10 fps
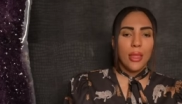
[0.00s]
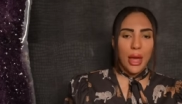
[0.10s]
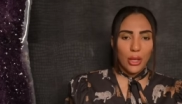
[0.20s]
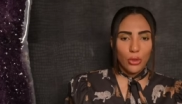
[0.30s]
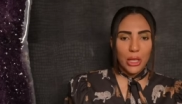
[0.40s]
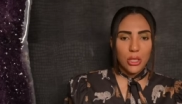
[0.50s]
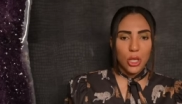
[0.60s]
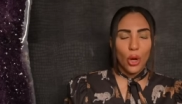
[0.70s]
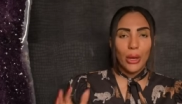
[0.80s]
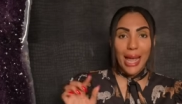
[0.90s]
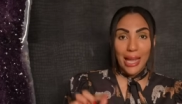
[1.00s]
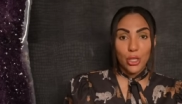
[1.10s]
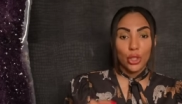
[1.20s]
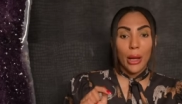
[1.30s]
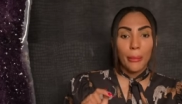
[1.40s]
that you need to know in
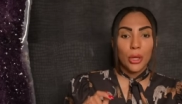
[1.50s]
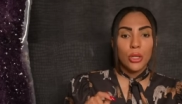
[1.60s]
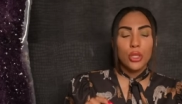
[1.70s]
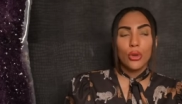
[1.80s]
angel numbers.